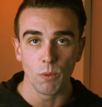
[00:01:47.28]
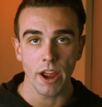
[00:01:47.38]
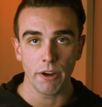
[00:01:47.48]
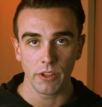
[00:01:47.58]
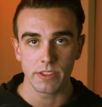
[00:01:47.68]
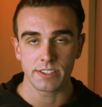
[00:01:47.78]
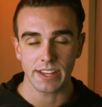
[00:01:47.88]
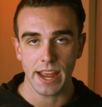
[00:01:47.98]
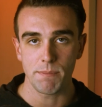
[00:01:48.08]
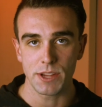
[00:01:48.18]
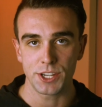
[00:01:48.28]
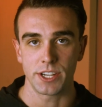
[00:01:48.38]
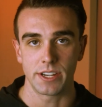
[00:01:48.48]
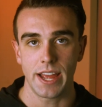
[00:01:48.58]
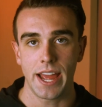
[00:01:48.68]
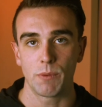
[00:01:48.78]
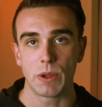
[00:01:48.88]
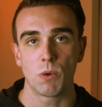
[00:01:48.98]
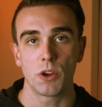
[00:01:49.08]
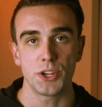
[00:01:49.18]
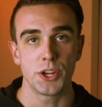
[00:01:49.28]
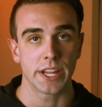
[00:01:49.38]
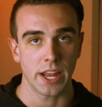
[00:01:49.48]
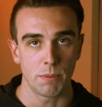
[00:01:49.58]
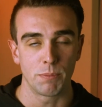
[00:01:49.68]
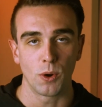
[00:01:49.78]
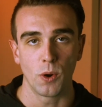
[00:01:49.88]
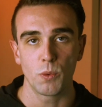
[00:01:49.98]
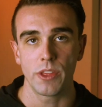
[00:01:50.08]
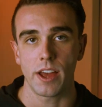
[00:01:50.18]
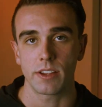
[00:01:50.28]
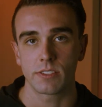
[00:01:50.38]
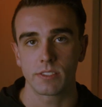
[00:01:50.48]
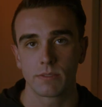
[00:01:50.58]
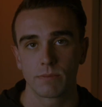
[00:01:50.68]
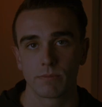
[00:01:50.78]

We're on the same mission and we want you to get on board with us.